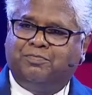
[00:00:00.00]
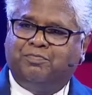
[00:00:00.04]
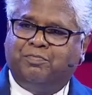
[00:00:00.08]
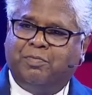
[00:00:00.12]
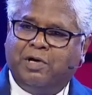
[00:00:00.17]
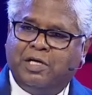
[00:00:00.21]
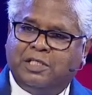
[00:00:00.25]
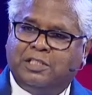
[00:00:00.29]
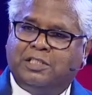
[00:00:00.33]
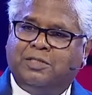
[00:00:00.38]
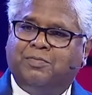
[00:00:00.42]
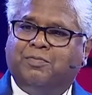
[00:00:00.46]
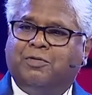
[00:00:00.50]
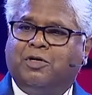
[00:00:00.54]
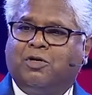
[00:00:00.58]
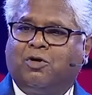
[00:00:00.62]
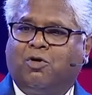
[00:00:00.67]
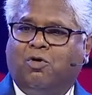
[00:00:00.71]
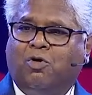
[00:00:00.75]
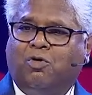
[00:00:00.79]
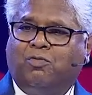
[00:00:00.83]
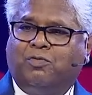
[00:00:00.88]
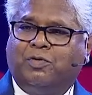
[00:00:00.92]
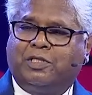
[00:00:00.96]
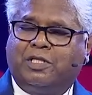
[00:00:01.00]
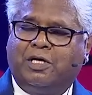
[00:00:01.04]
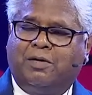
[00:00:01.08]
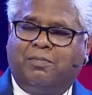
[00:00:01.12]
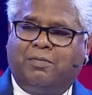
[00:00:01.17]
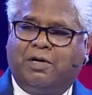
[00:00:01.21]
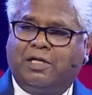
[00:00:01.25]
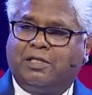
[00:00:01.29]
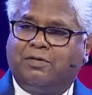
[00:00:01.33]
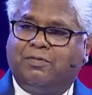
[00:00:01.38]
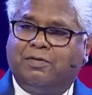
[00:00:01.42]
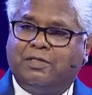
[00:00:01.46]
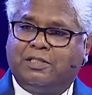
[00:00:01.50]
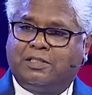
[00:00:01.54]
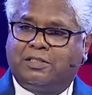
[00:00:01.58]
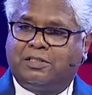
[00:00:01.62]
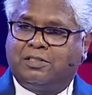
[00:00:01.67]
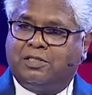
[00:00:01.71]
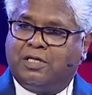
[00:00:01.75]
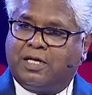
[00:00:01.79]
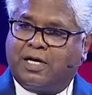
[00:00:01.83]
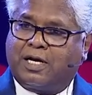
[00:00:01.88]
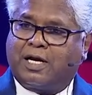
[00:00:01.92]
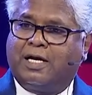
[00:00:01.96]
Benjamin go with them, otherwise
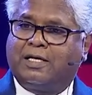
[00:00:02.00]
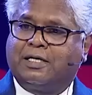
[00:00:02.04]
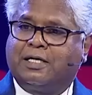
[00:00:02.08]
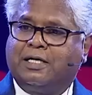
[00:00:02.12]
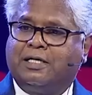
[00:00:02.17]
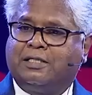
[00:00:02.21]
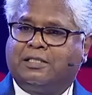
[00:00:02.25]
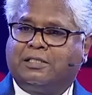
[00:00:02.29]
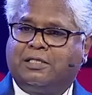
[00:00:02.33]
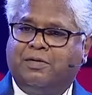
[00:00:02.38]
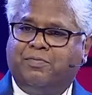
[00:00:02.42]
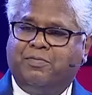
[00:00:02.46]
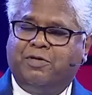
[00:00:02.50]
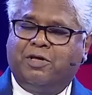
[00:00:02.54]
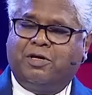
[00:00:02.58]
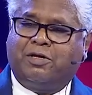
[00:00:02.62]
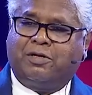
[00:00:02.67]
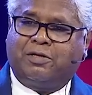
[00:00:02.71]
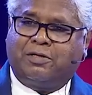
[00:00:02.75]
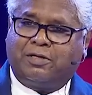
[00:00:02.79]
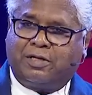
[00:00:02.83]
they can't get Simeon.